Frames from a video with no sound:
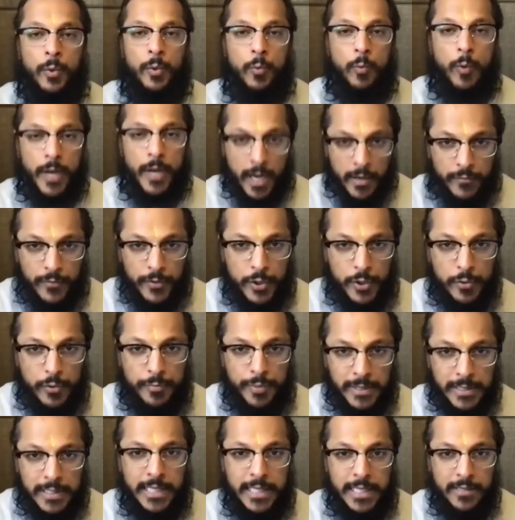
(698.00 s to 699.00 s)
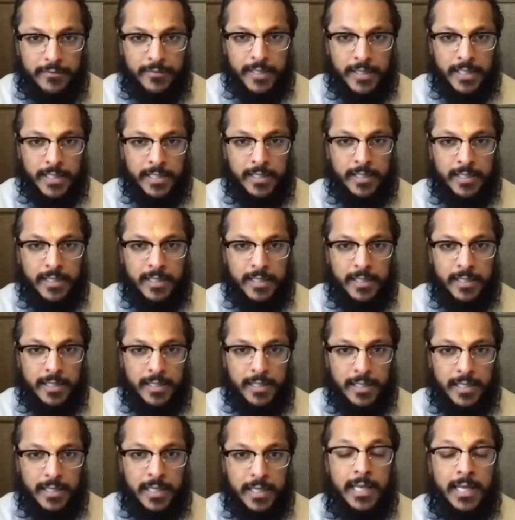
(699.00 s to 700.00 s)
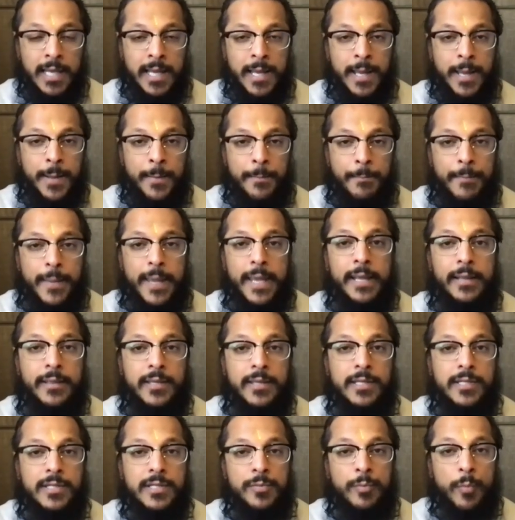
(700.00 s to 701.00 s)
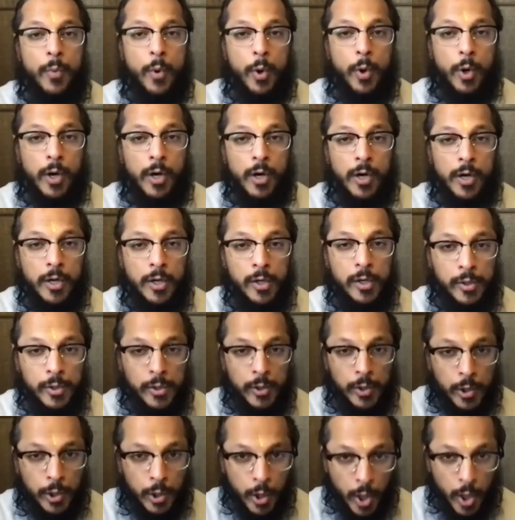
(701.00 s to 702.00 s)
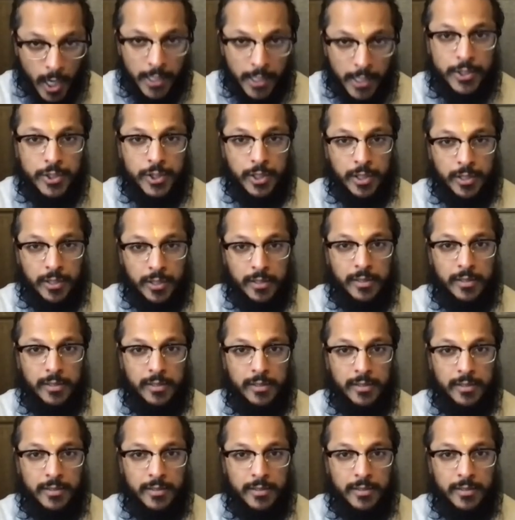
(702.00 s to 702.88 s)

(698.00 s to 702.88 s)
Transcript: Whatever you believe in, make this more logical,